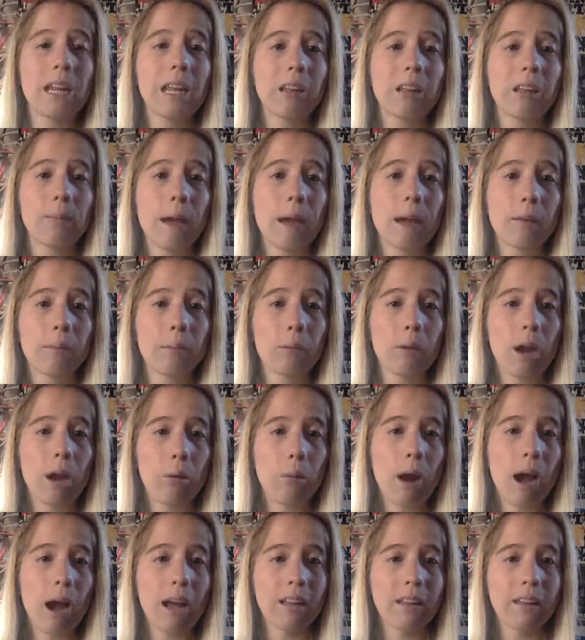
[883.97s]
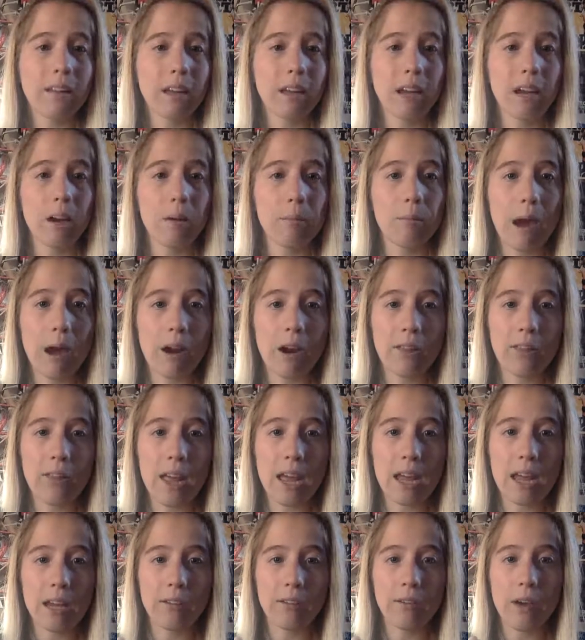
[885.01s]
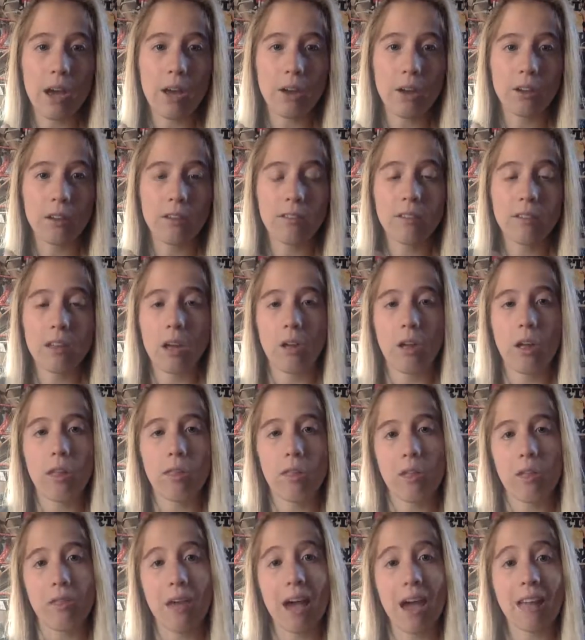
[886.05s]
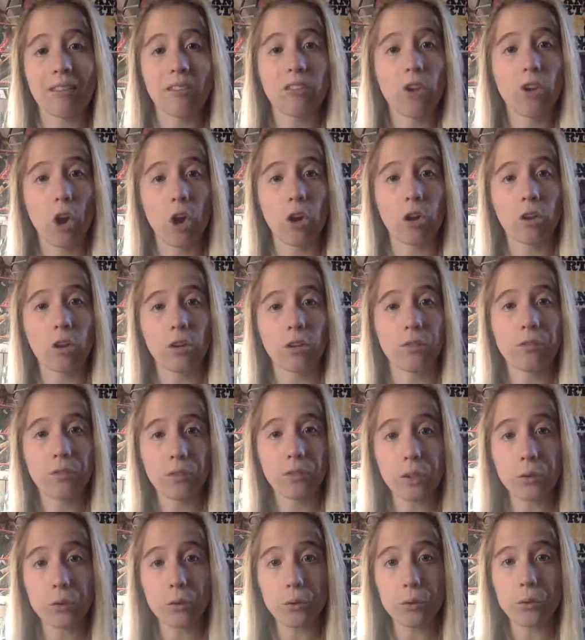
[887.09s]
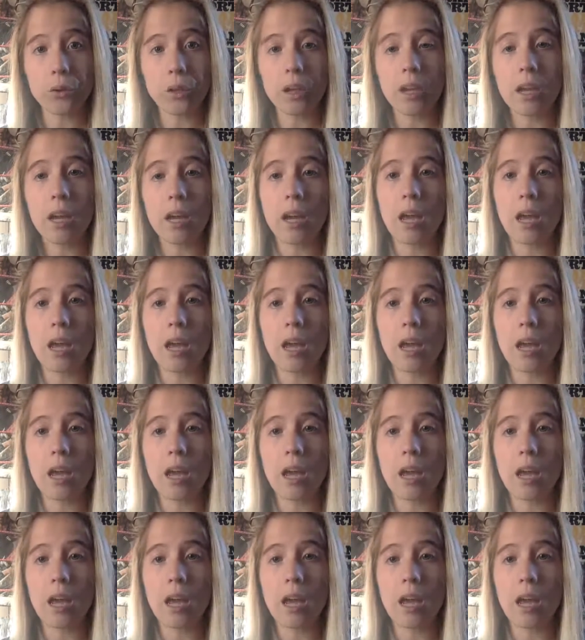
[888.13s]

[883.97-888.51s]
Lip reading: expect Bray Wyatt to come out at the end of Hell in a Cell, and then that started a feud.